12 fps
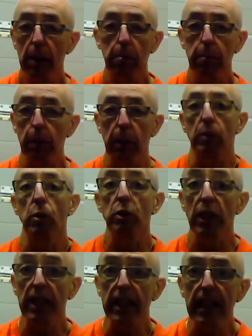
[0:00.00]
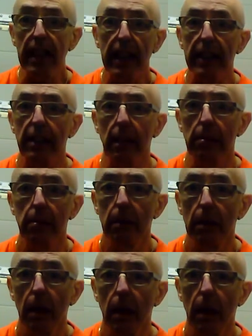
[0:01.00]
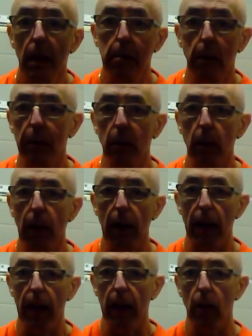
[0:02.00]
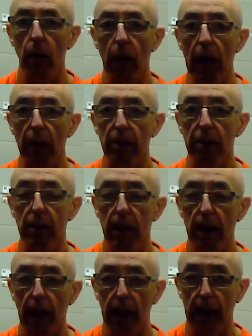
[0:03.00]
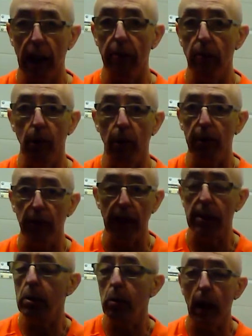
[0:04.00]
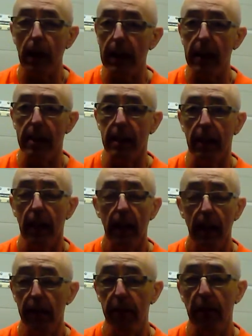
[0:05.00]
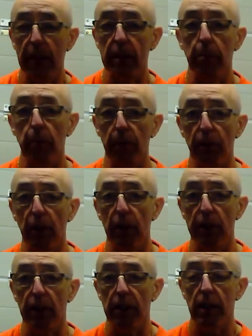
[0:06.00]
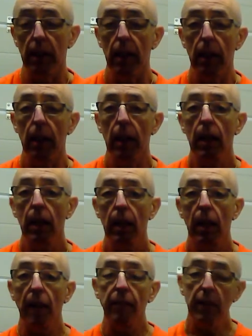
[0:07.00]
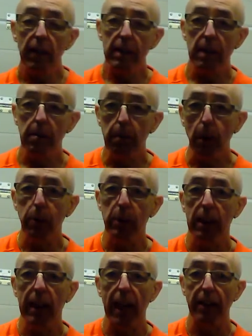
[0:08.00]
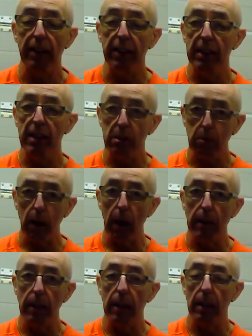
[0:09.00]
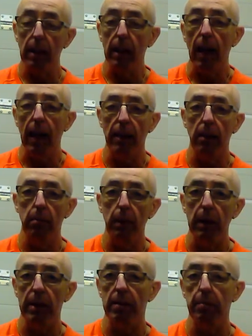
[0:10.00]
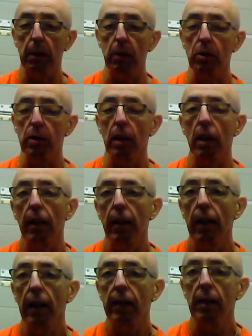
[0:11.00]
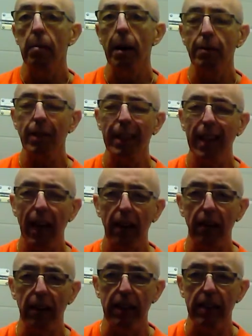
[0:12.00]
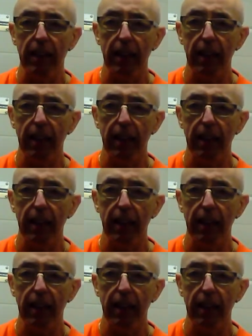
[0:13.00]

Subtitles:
but it doesn't need them above all else. It can run on fats quite easily. In fact, it prefers it. If you're eating both together, this is why you're getting obese, because the amount of calories